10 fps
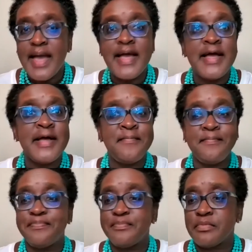
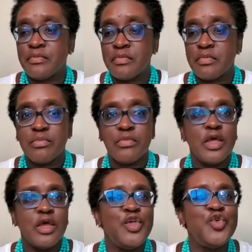um,
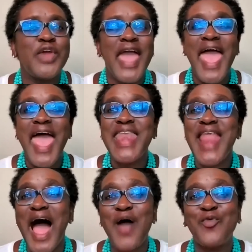you
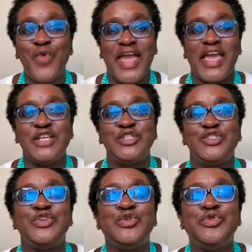cannot wait
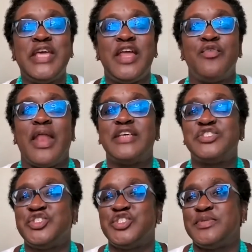until you need
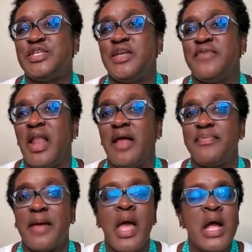relationships to
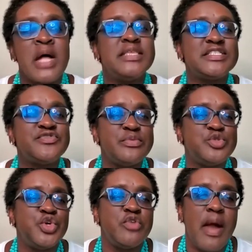develop them. This
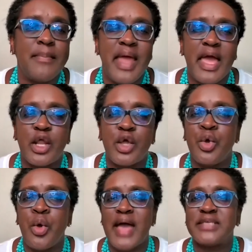from Judy Robinett,
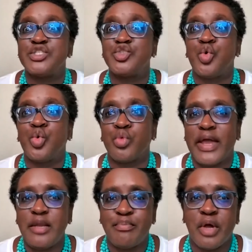who has this
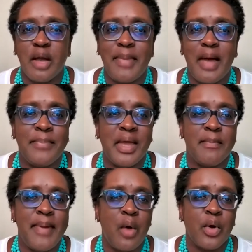great book about
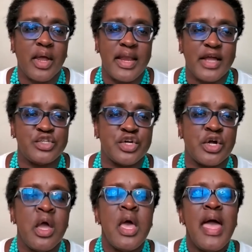being a power
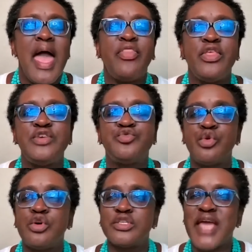connector and these
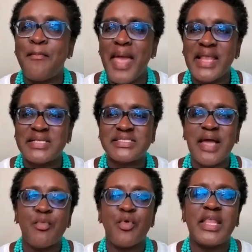rules. And in
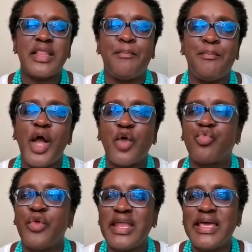summary, the book
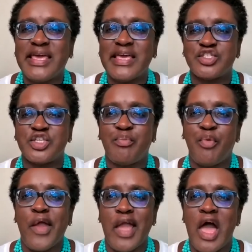really gets to the
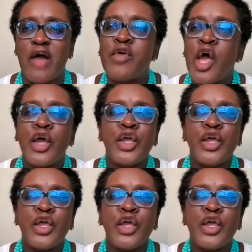point of